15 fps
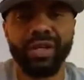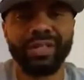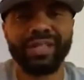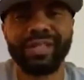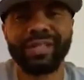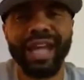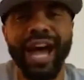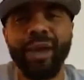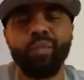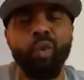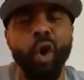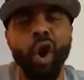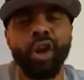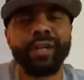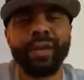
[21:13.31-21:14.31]
stop
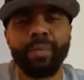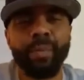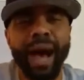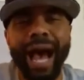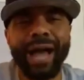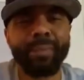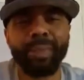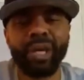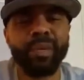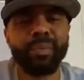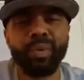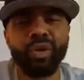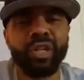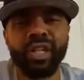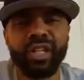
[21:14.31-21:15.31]
walking by
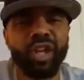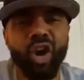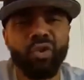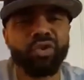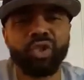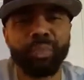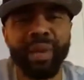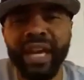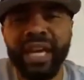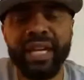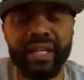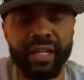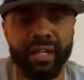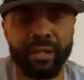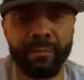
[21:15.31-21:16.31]
people and don't
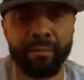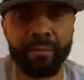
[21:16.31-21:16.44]
speak.